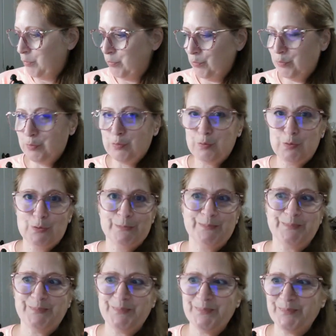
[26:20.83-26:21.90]
Whew.
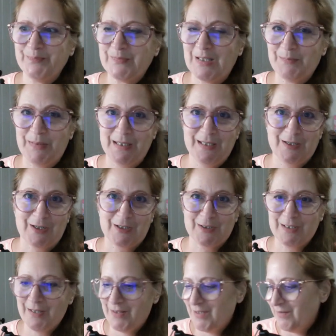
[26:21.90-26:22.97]
Big
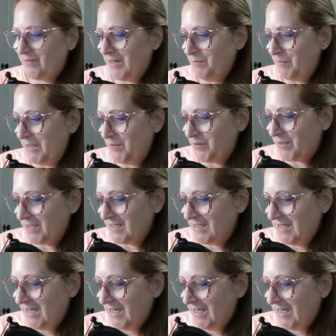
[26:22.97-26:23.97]
card, the Divine Matrix,